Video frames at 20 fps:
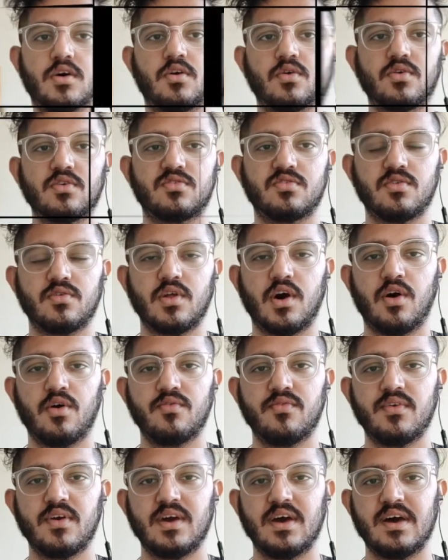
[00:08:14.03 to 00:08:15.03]
now we
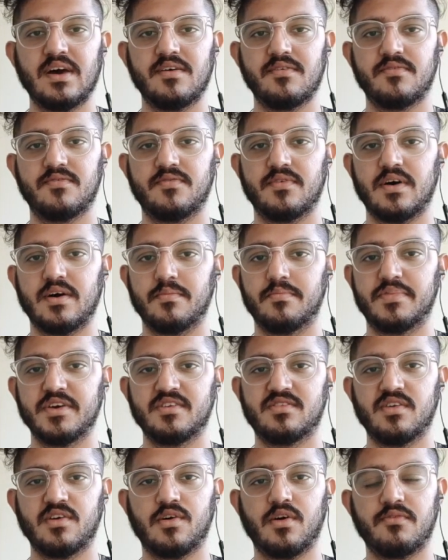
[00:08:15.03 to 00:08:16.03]
have a basic of
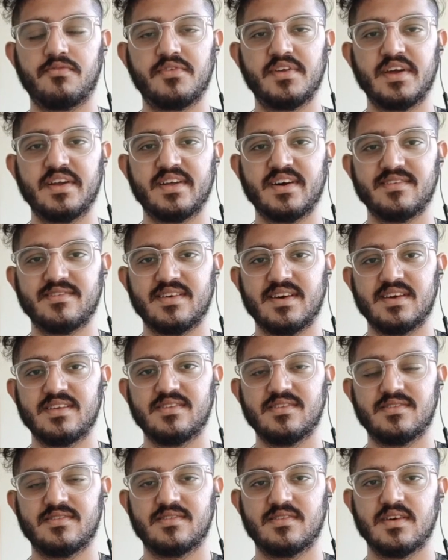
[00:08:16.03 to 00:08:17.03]
data science,
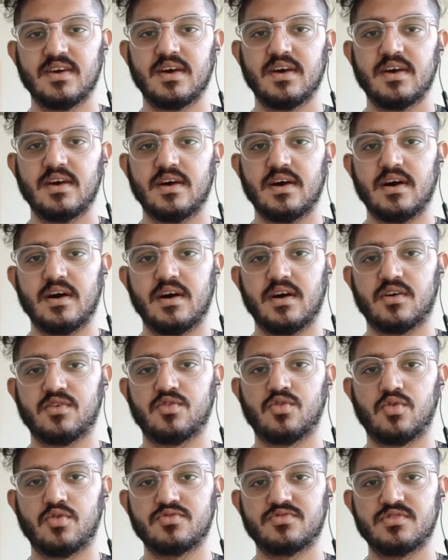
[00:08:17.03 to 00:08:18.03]
a course
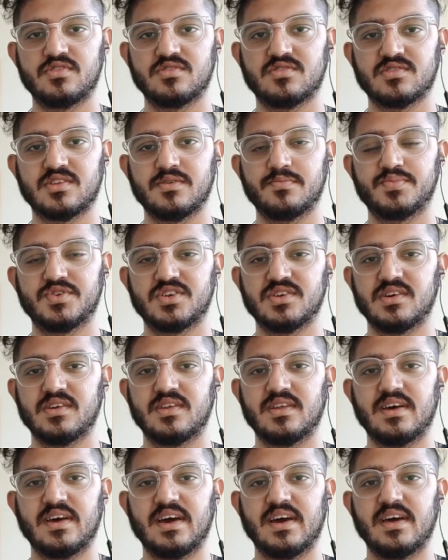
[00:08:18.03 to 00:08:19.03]
description
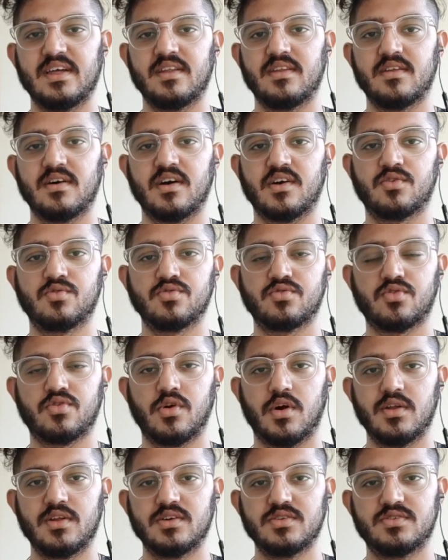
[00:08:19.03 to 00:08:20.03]
and a good college.
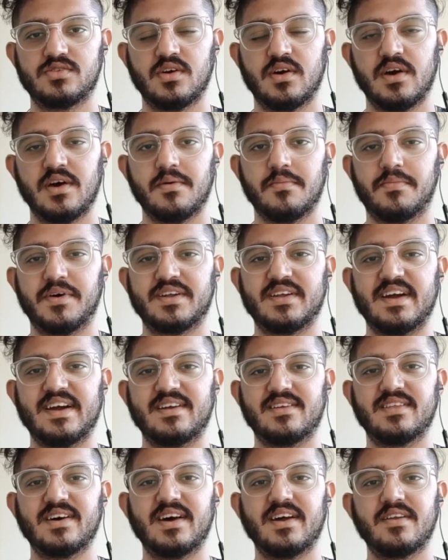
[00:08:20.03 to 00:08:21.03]
But at the end,
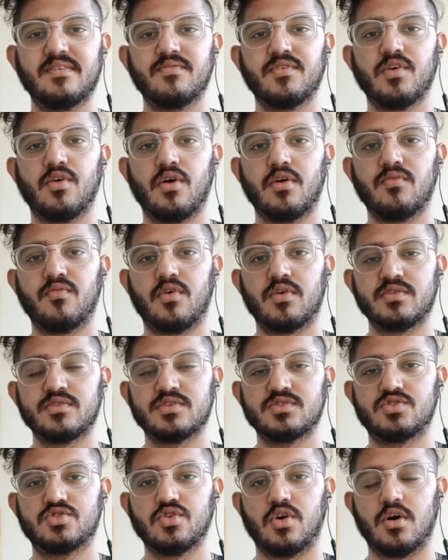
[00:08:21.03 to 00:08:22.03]
we all want the
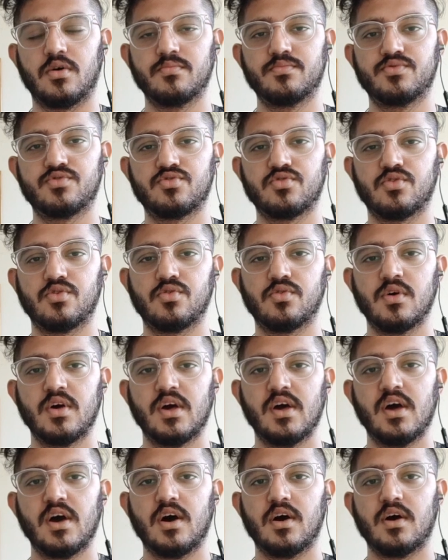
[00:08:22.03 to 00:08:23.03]
job. So
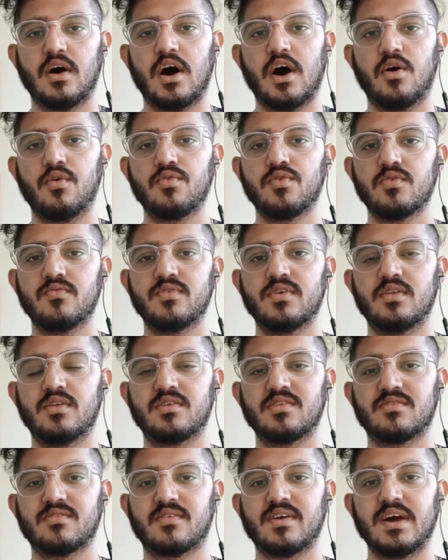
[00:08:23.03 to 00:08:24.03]
how you will
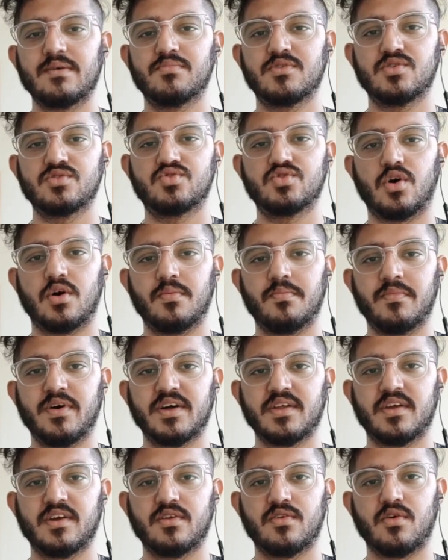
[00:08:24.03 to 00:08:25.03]
describe the job market of
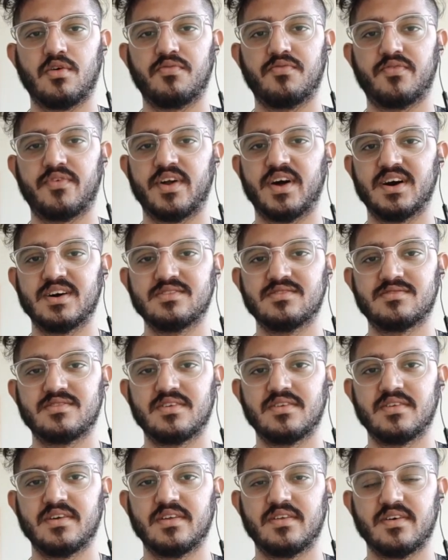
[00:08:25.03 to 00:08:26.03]
France in data
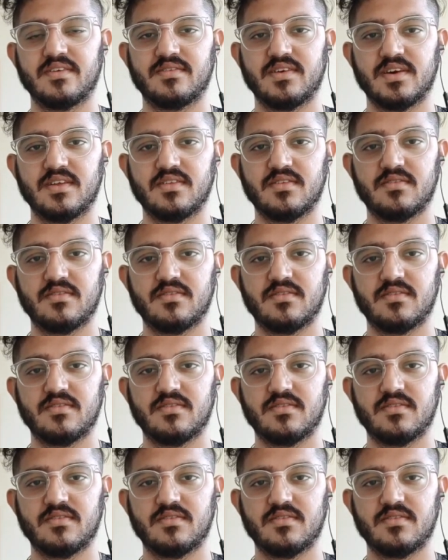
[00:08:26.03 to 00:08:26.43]
science?